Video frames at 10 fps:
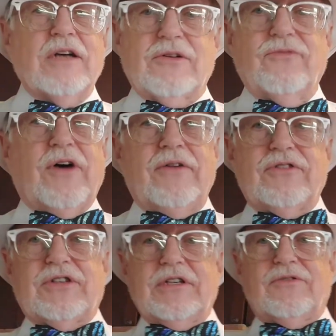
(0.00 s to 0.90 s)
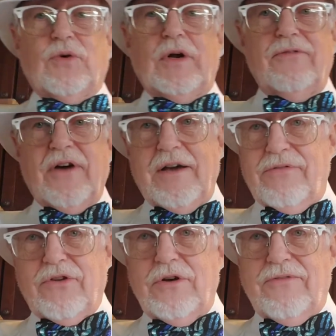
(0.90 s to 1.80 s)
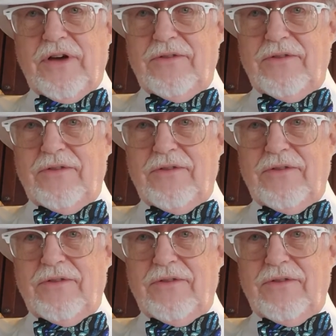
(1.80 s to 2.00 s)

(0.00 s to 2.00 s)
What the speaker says: them 5 or 6, 25, 35, or